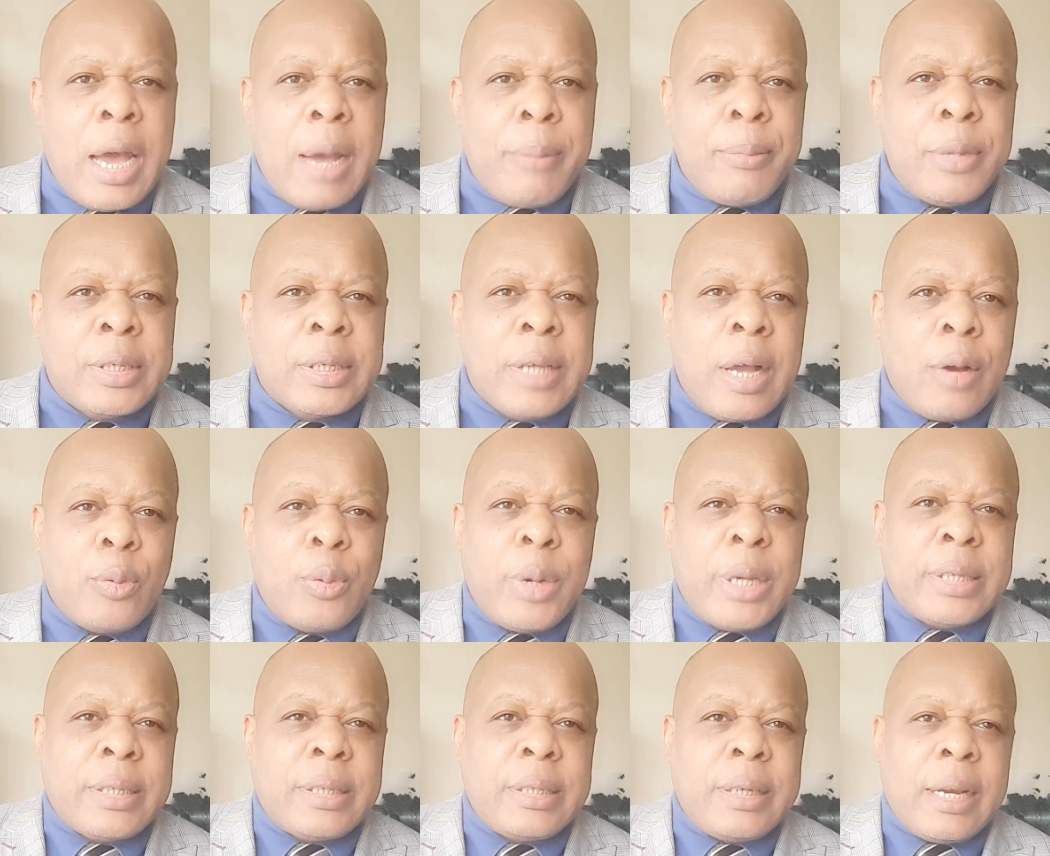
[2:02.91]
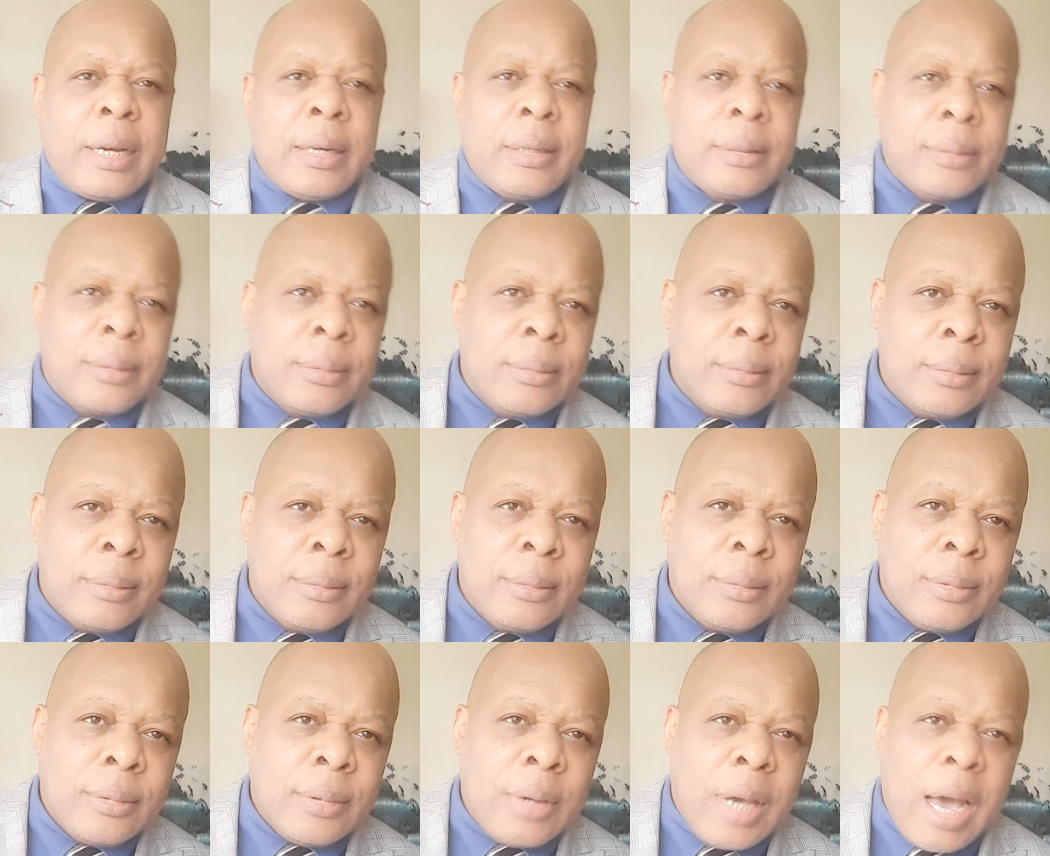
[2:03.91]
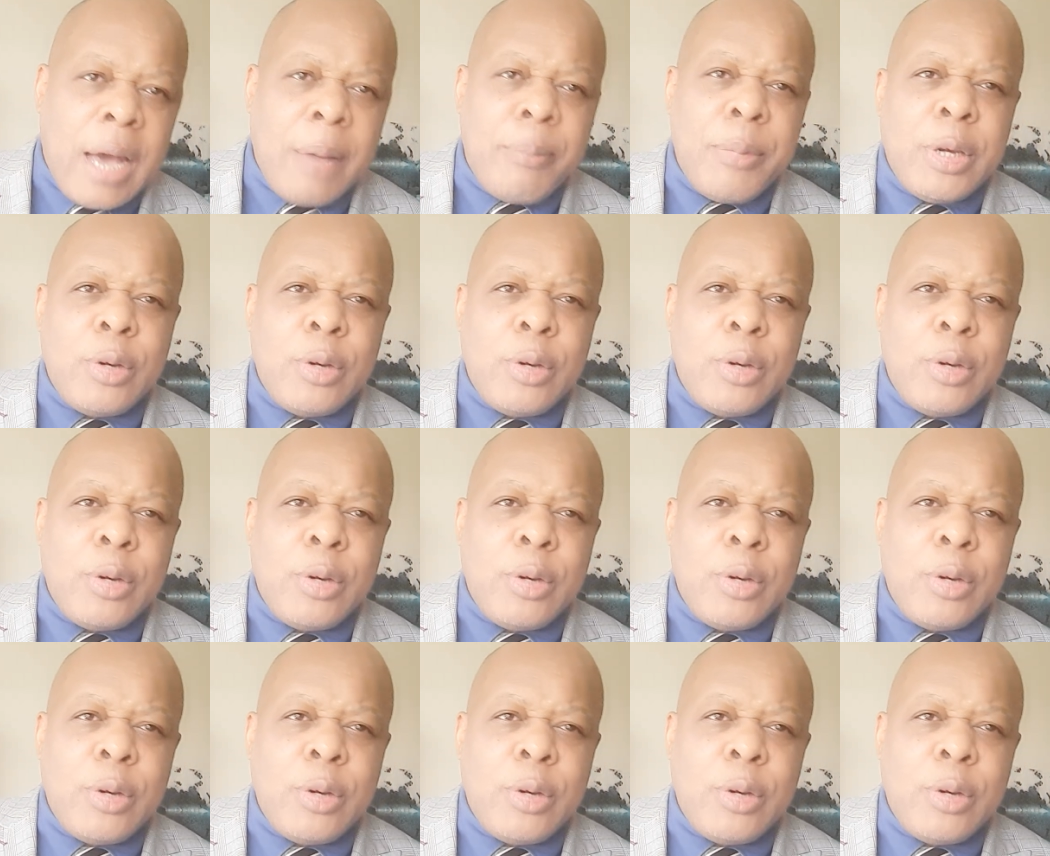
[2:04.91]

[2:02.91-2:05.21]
I'm a Southwesterner, I'm a